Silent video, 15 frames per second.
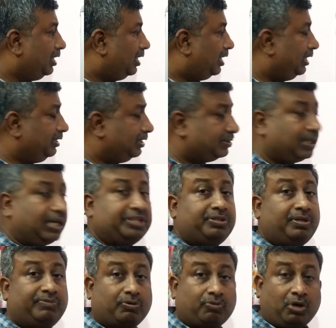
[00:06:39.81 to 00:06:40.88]
And the selection
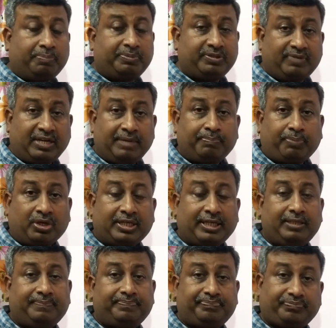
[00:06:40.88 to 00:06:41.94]
of the crop is very
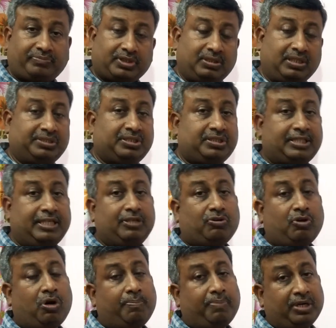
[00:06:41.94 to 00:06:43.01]
important. Resistant
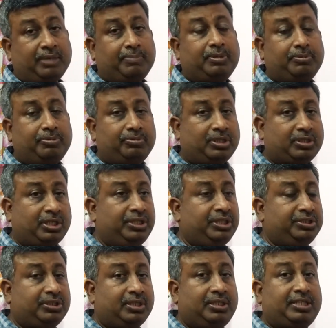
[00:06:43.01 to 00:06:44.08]
crop, adapted to the
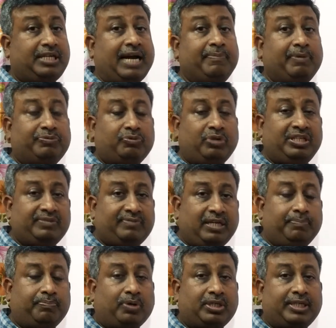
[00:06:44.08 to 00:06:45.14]
condition, time of sowing is very
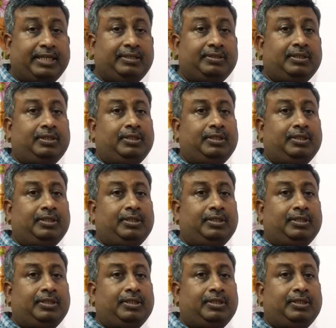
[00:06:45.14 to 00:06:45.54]
important.